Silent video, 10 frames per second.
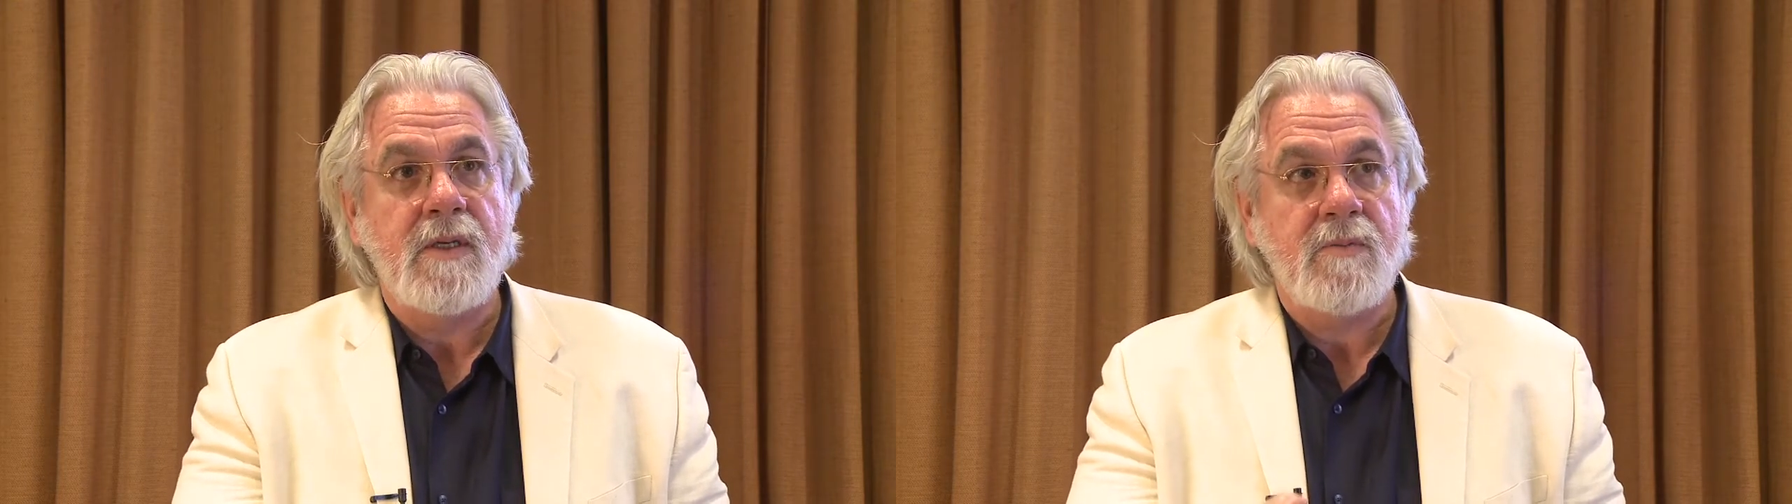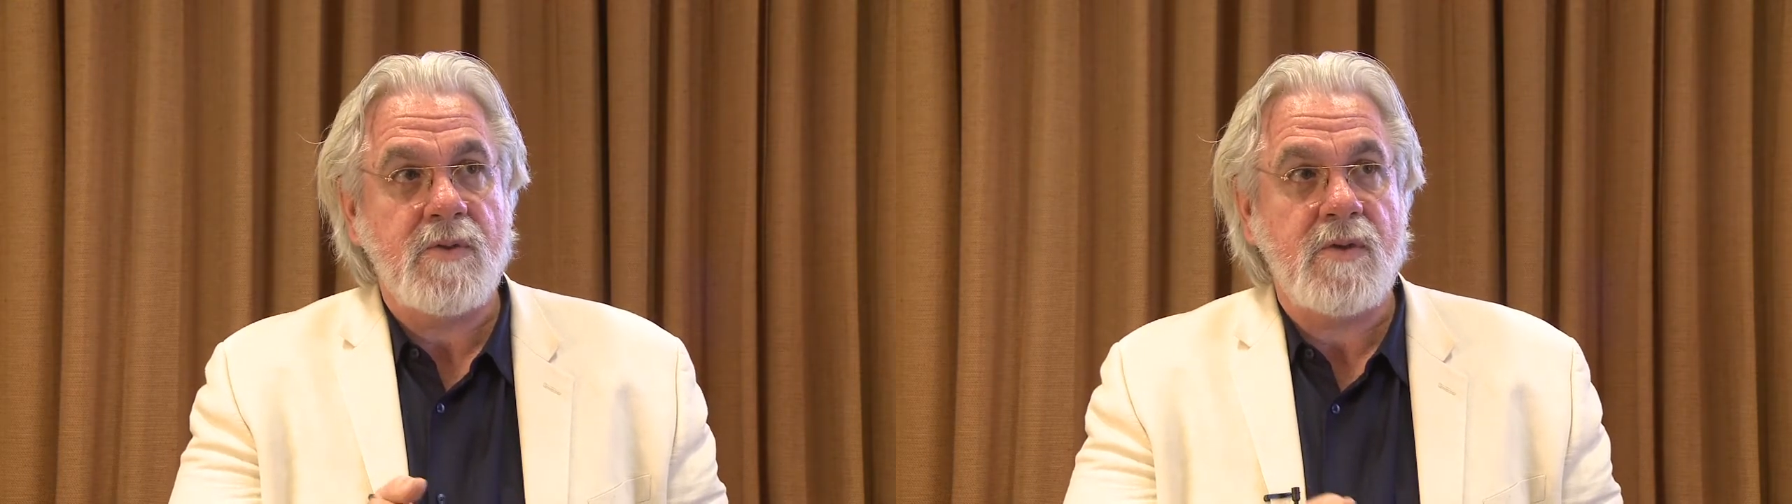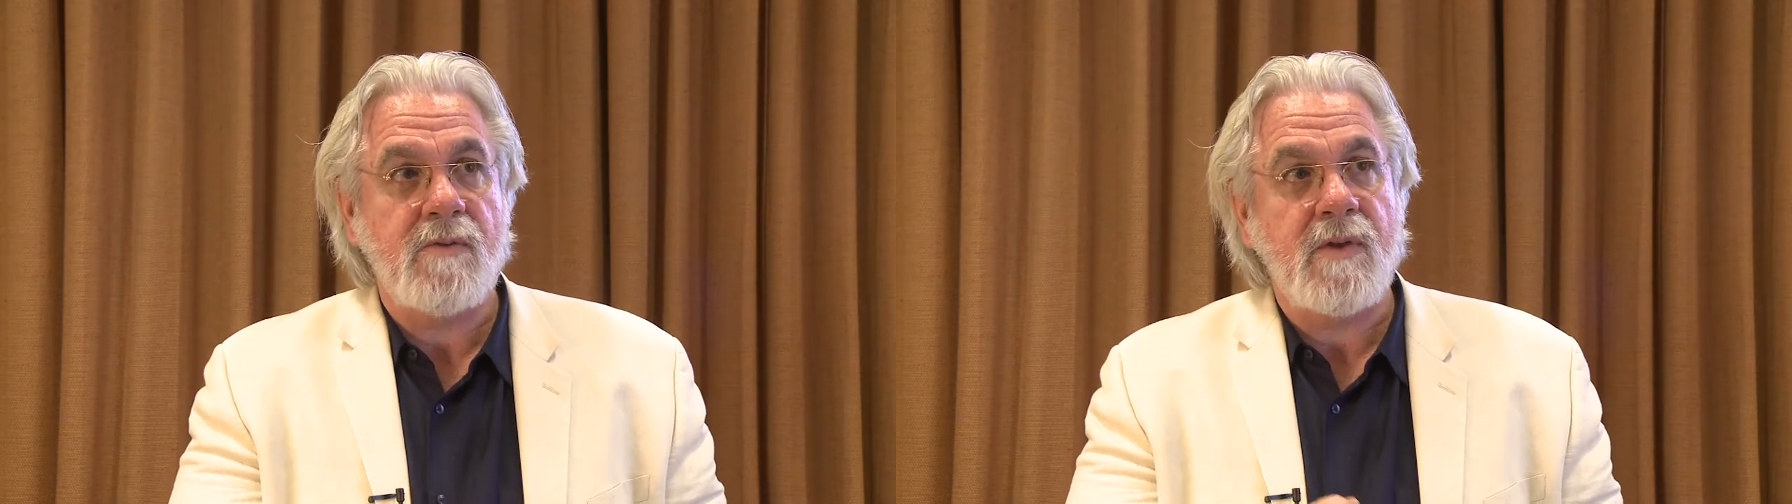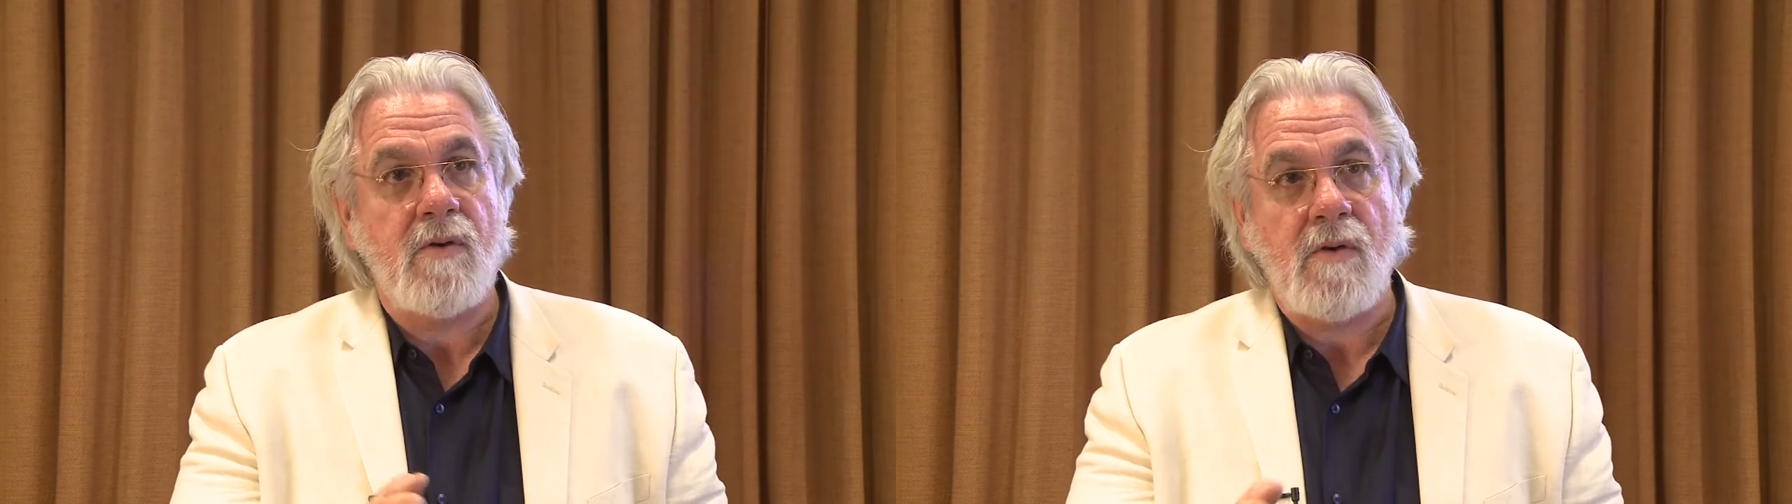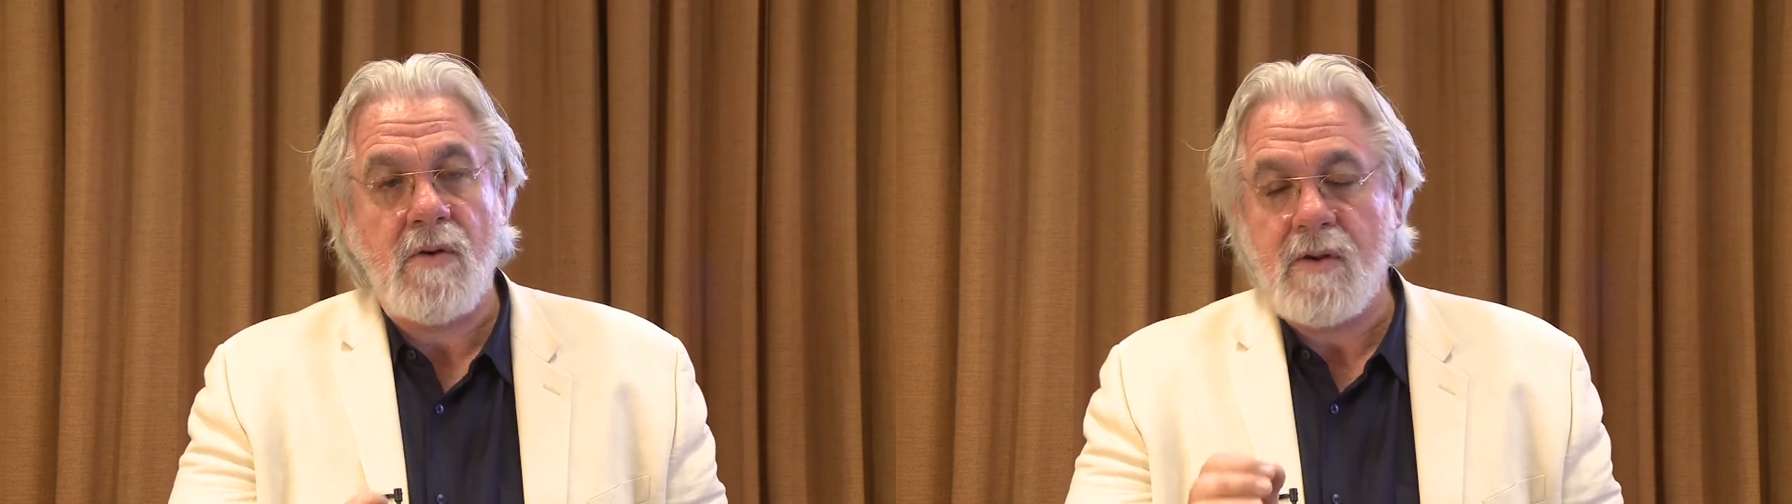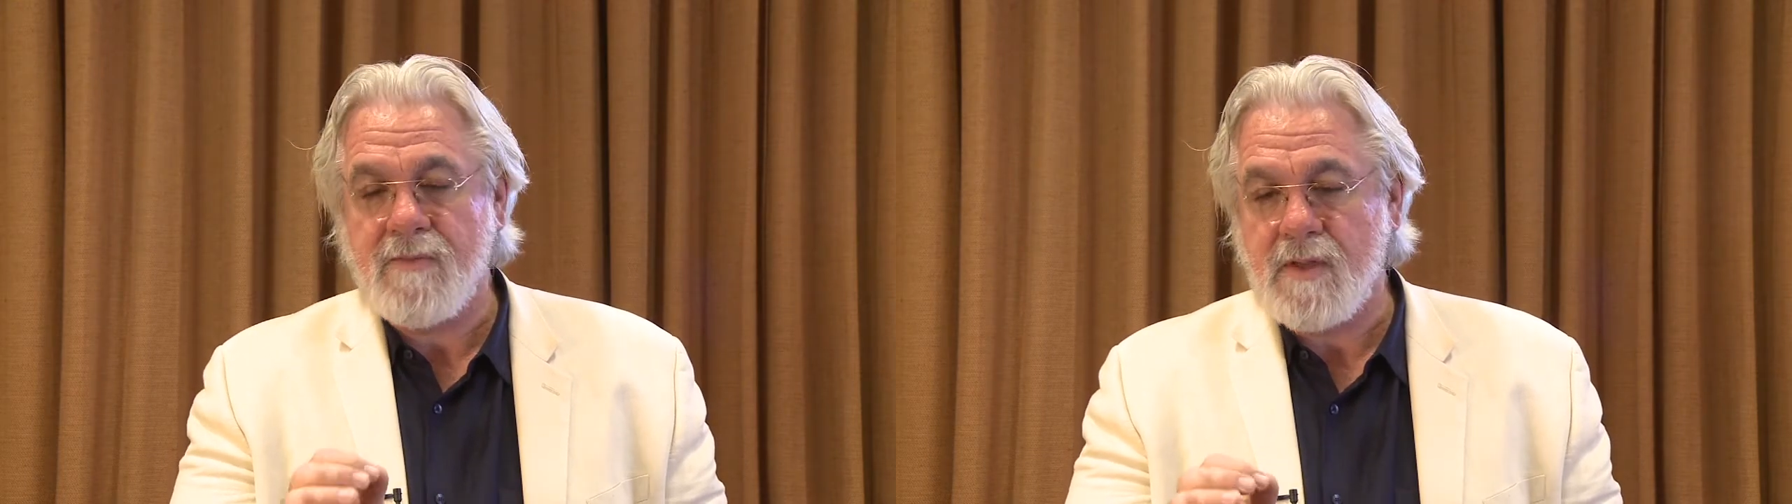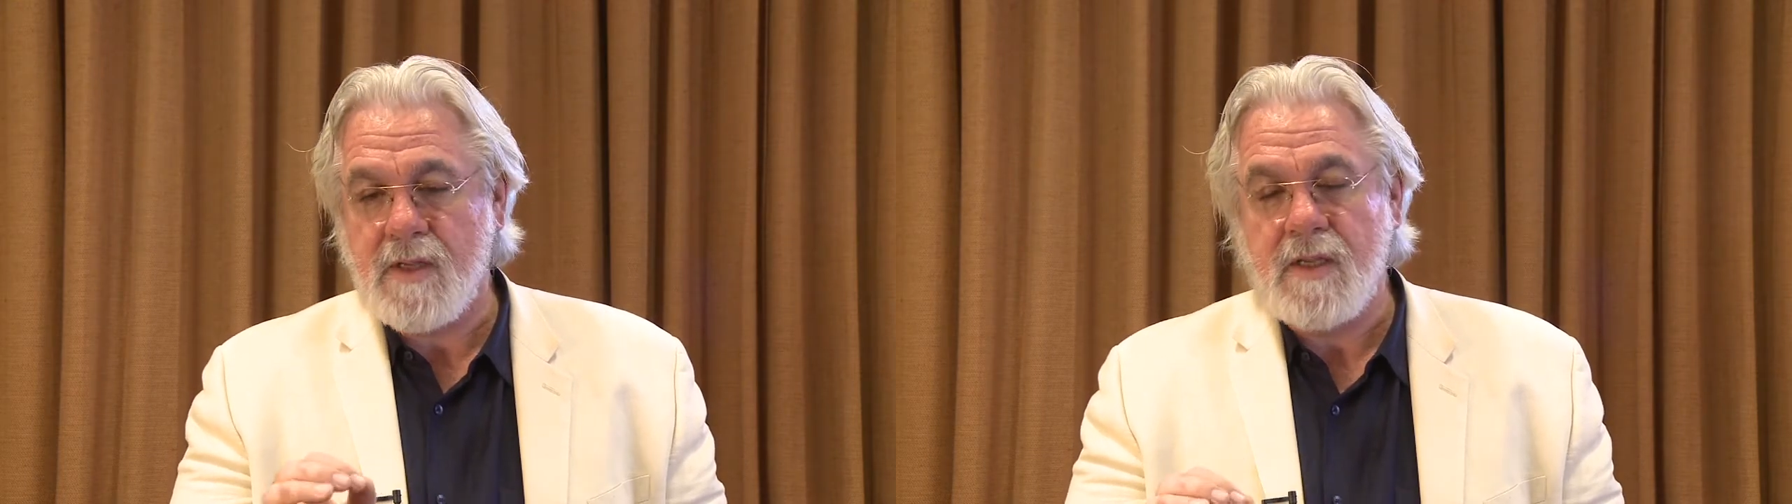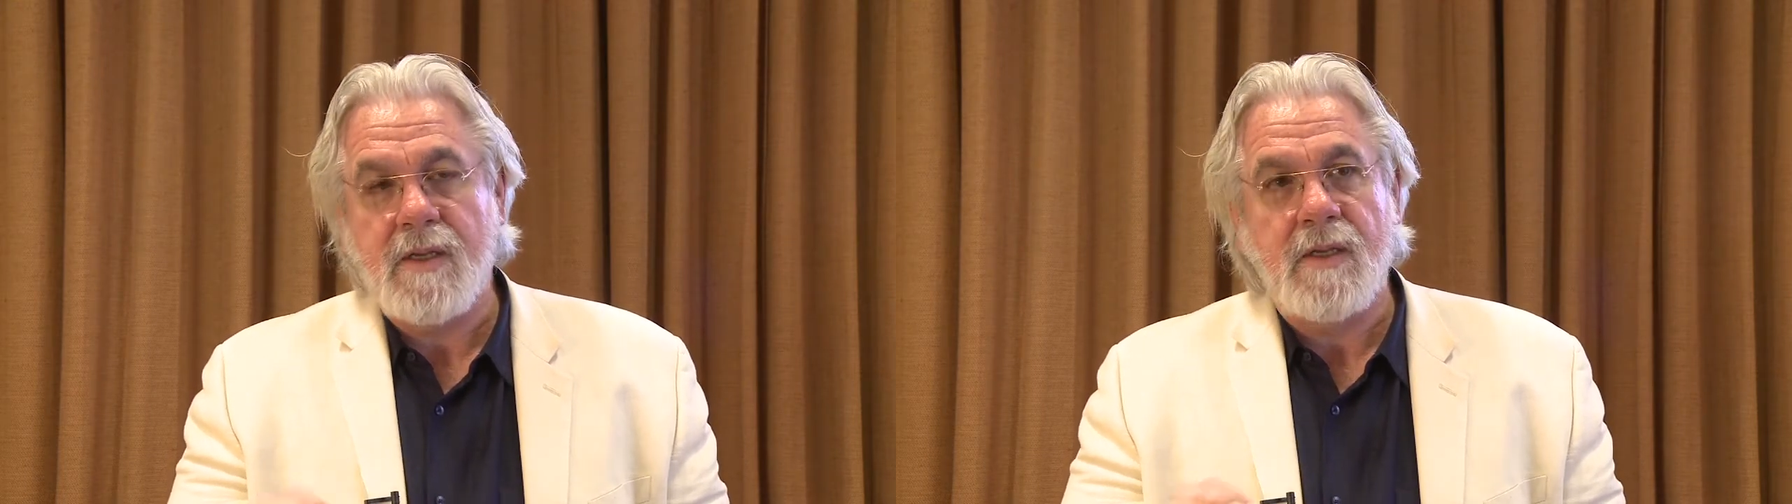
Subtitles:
preserving all of the